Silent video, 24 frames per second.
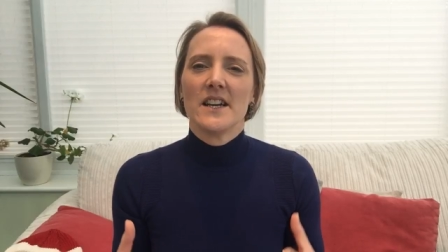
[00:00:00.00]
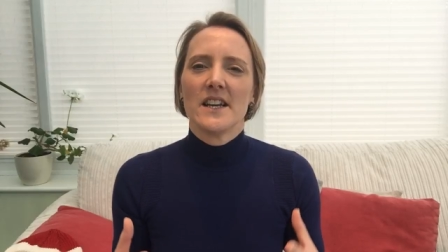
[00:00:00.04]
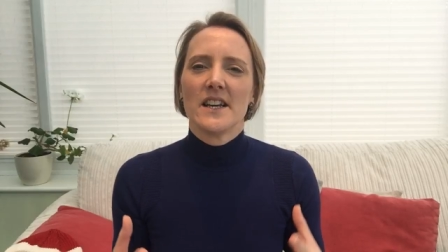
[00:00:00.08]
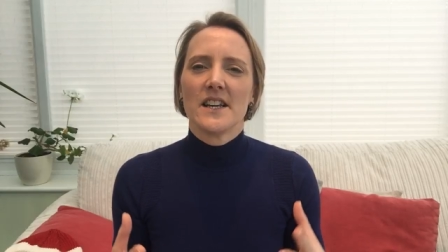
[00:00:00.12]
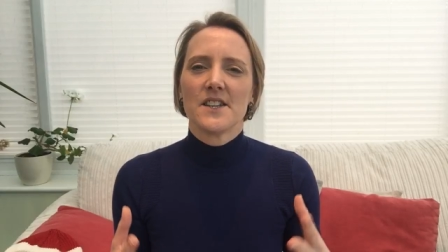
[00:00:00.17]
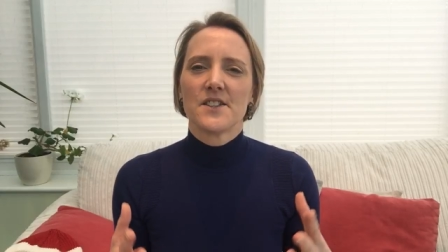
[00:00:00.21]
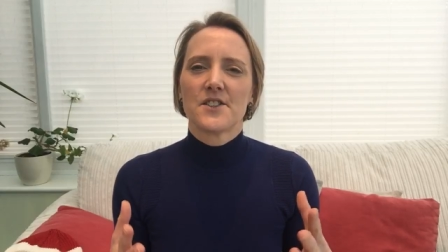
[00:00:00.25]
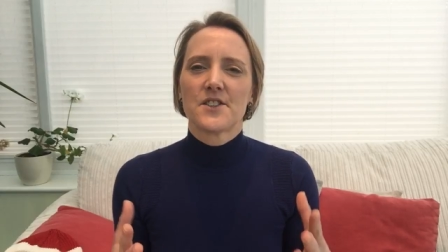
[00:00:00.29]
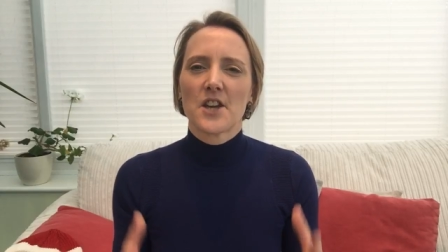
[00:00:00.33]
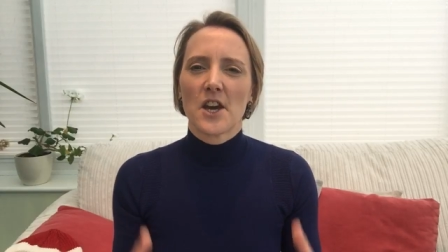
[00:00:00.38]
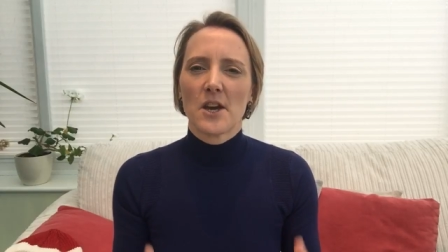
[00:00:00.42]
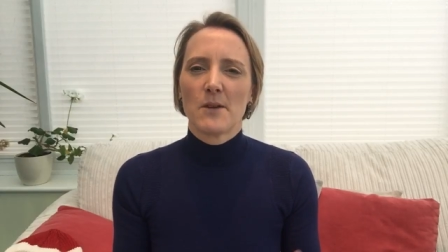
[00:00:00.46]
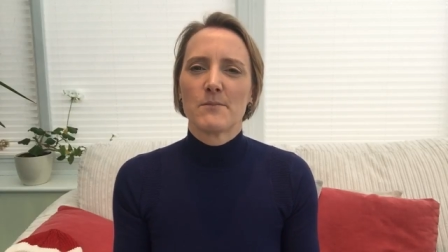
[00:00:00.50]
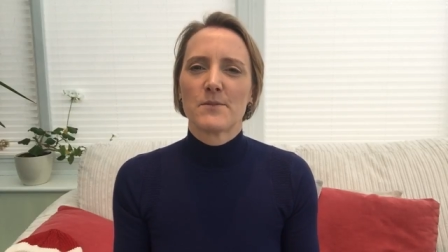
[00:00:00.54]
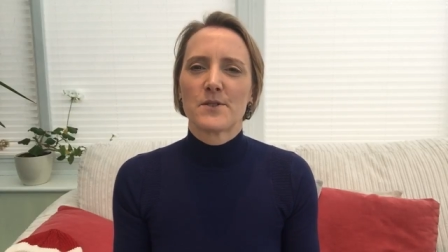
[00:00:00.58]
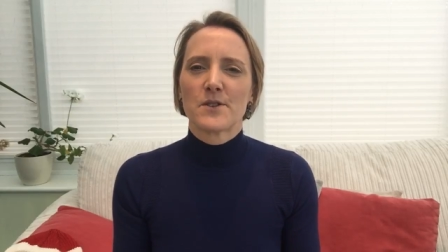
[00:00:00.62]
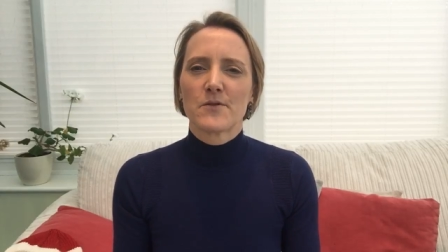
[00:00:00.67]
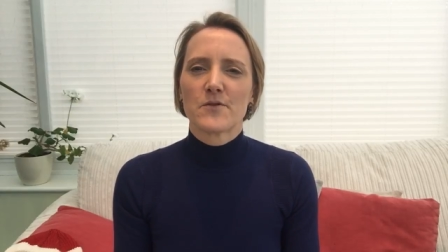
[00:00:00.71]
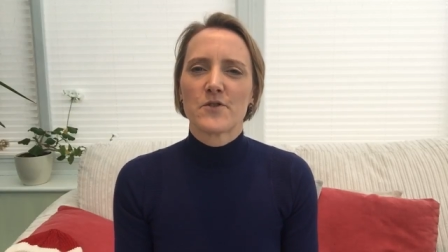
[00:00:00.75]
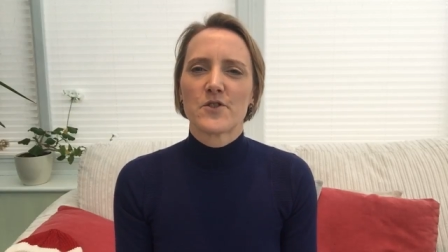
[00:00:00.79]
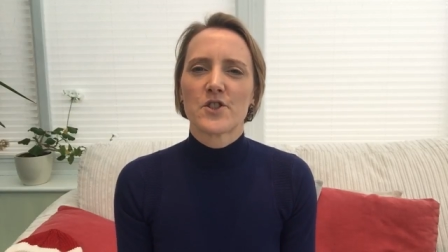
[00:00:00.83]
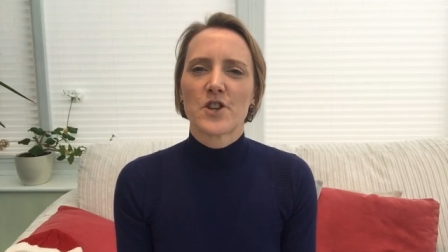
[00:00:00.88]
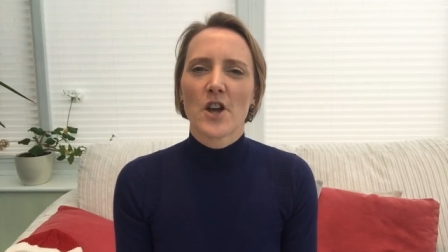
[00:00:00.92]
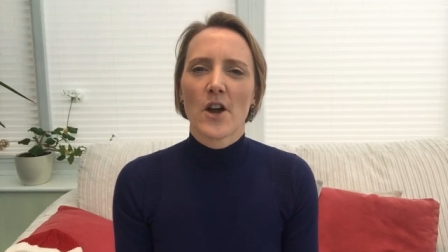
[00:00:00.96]
in terms
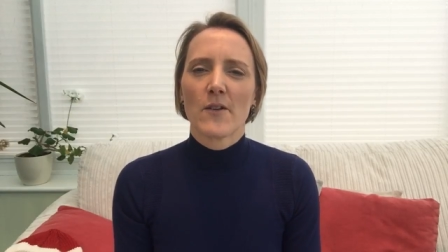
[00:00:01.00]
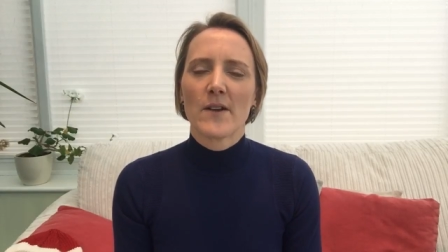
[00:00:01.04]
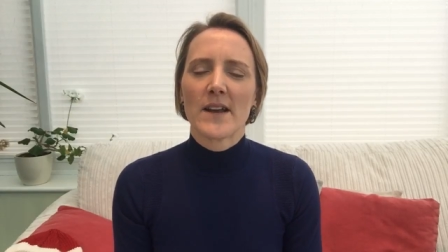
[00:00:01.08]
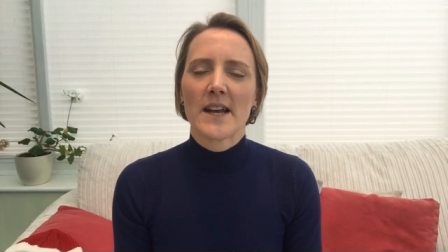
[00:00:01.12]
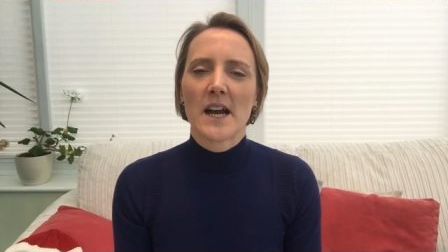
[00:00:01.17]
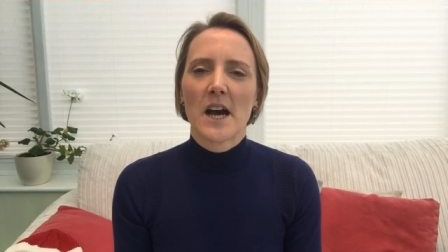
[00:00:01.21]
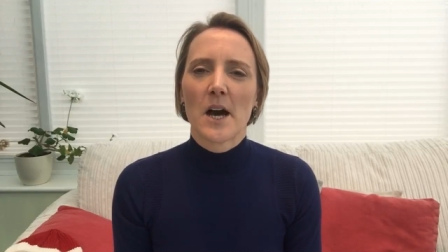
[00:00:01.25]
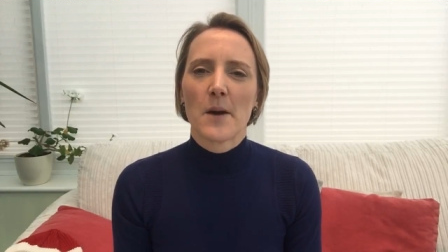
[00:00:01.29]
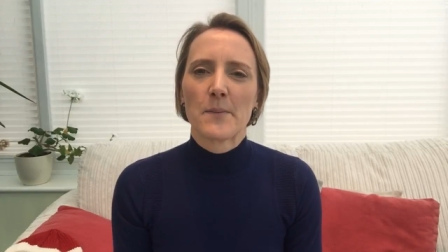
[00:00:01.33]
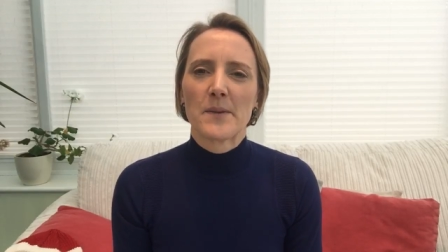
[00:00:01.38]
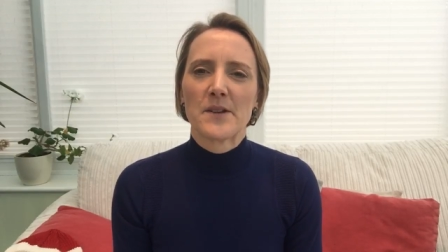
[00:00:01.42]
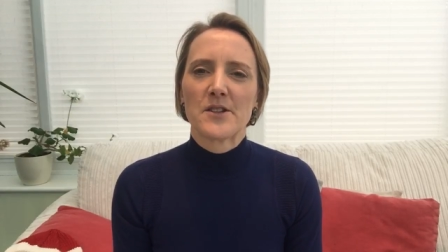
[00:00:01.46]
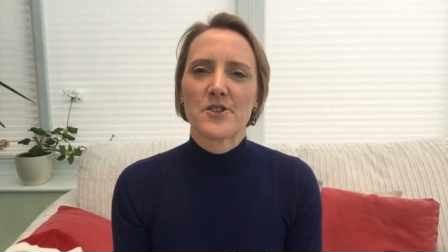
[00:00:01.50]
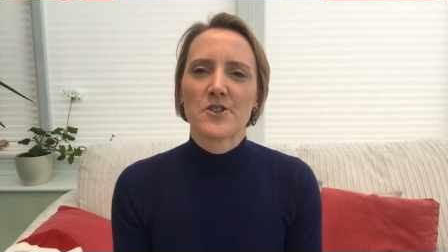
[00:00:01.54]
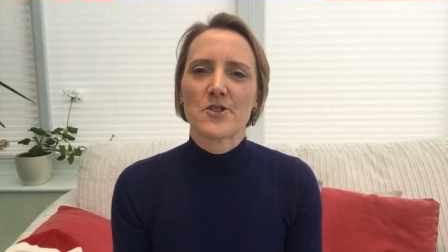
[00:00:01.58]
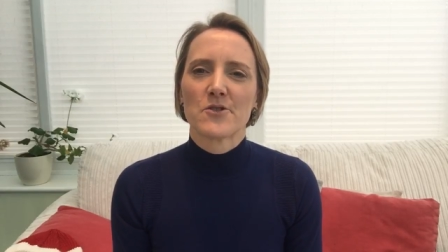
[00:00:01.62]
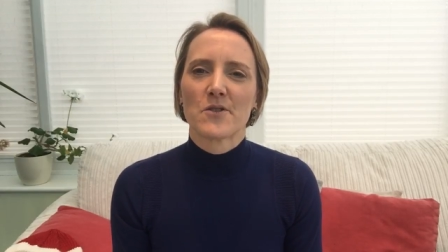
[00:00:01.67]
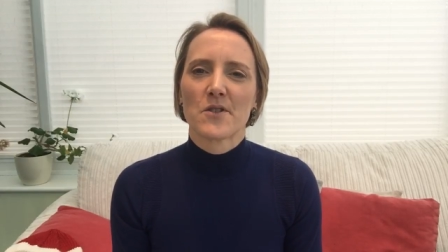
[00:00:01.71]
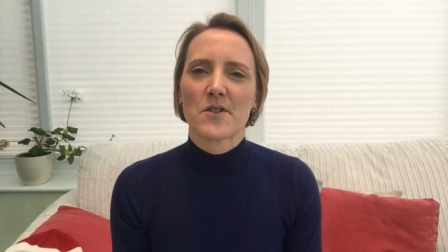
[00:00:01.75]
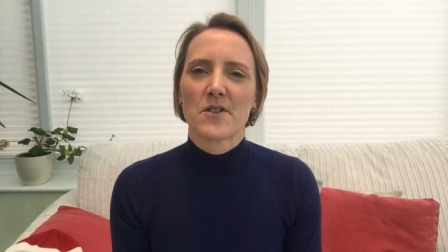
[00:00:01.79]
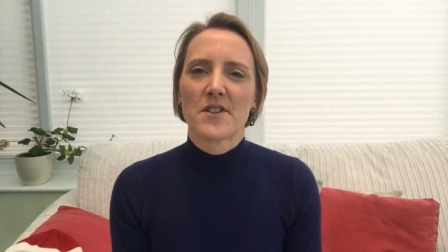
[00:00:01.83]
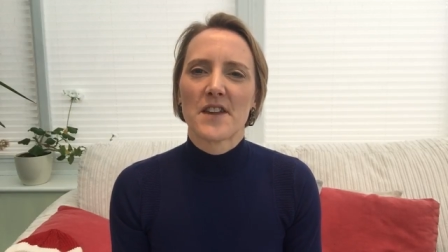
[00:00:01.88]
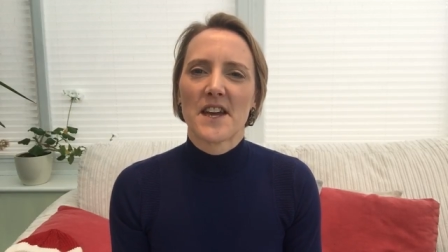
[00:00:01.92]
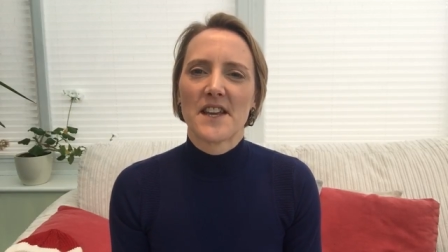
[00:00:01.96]
of showing up as
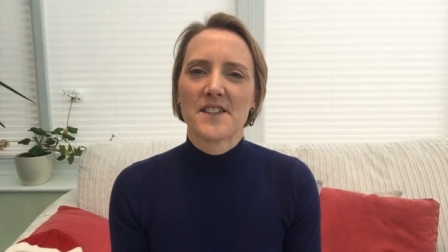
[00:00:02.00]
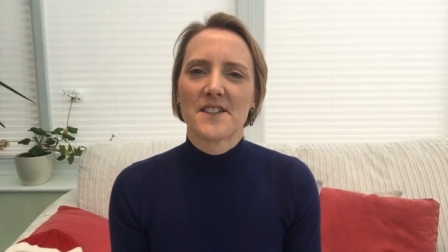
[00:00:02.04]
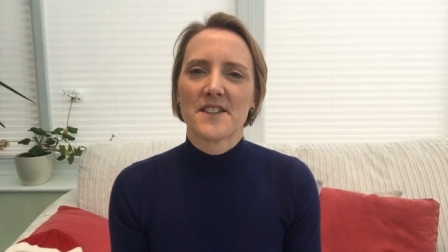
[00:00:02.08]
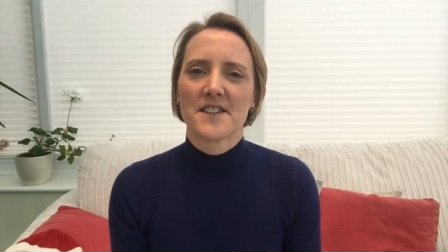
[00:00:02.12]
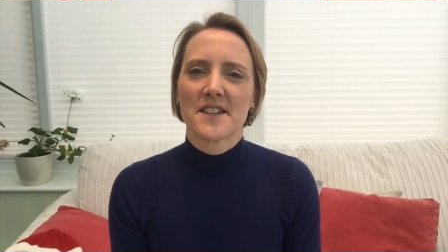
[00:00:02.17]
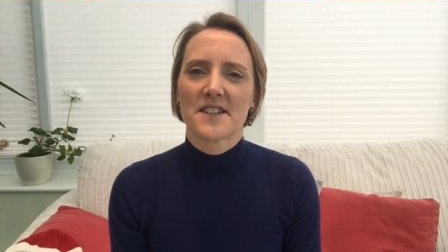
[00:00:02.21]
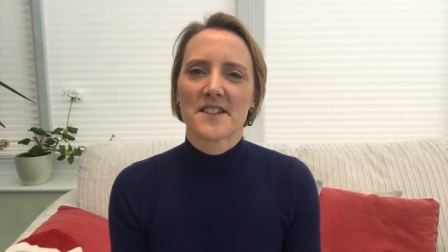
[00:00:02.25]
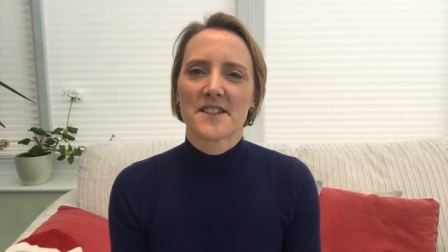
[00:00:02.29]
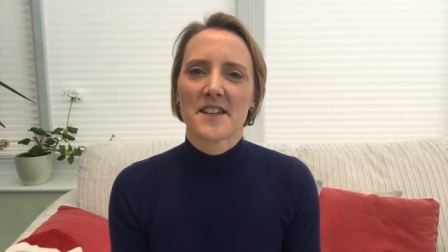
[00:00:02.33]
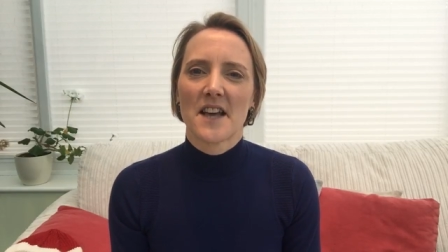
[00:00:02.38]
your authentic